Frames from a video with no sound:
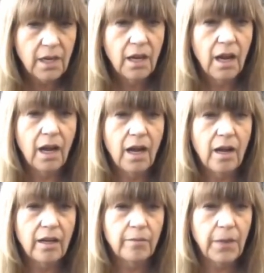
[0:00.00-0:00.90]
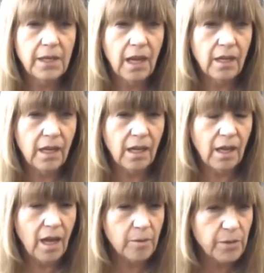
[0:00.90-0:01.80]

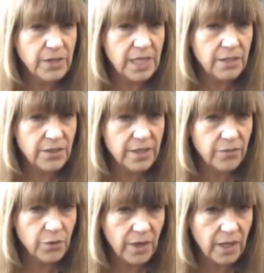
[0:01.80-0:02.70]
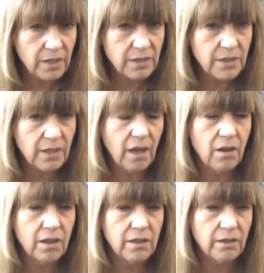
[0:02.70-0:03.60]
Hypertensive drugs
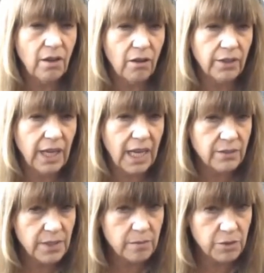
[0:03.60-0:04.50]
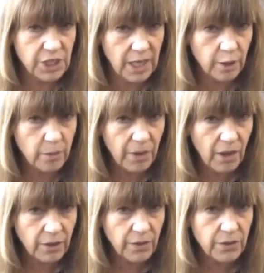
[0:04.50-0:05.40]
called calcium channel
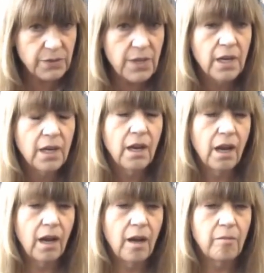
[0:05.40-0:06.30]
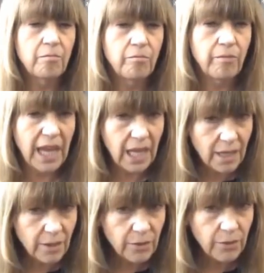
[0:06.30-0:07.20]
blockers may
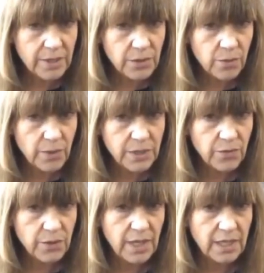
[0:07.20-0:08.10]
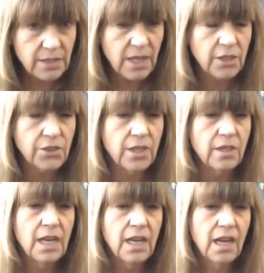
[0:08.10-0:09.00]
increase the risk for dissection,
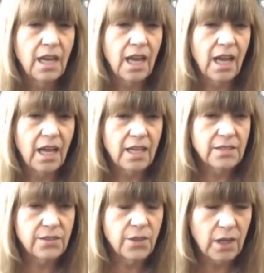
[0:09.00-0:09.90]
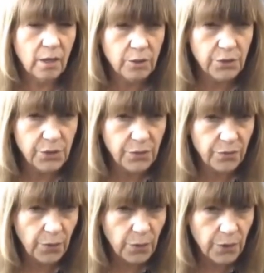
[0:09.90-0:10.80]
as do
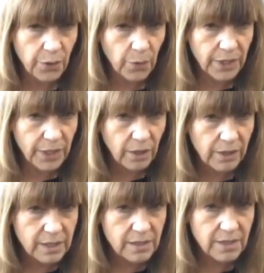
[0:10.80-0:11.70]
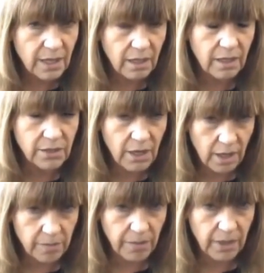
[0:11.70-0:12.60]
fluoroquinolines, a type
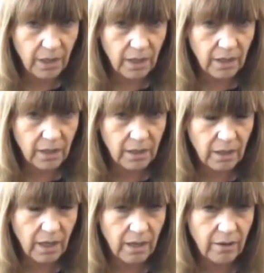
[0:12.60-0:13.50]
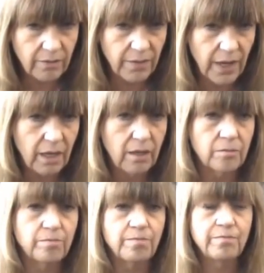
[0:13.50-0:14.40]
of
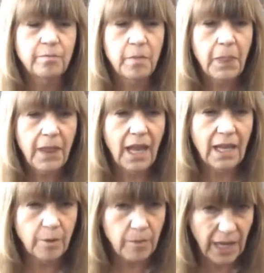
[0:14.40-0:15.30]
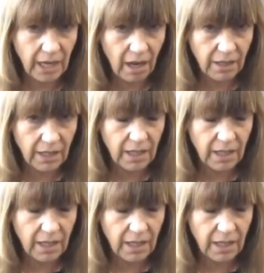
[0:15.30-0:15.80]
antibiotic.